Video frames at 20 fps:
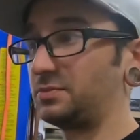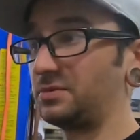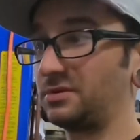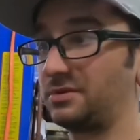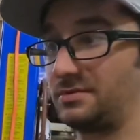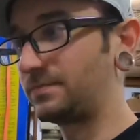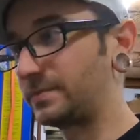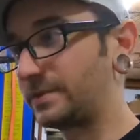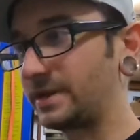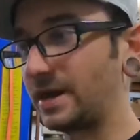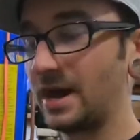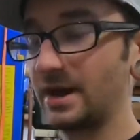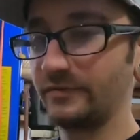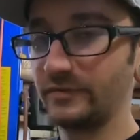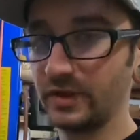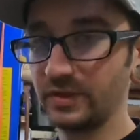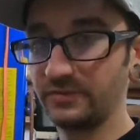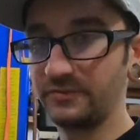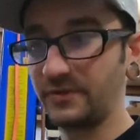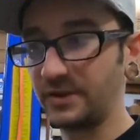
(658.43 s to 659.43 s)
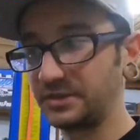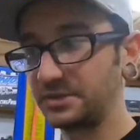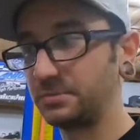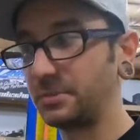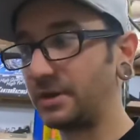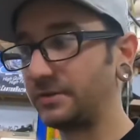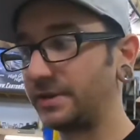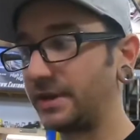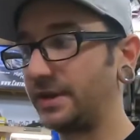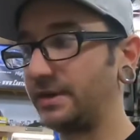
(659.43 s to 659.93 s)
we're kind of on the fence
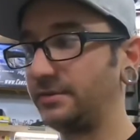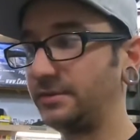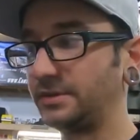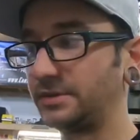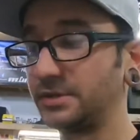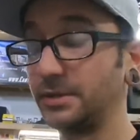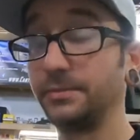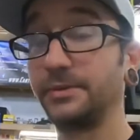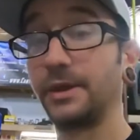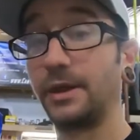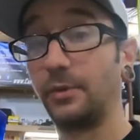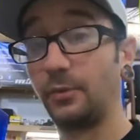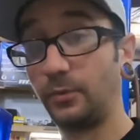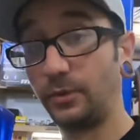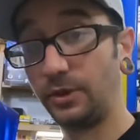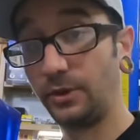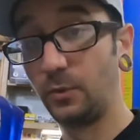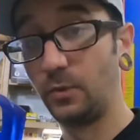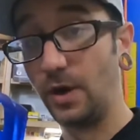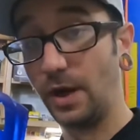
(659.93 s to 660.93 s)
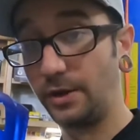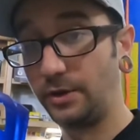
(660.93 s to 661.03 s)
about that. It's something I really want to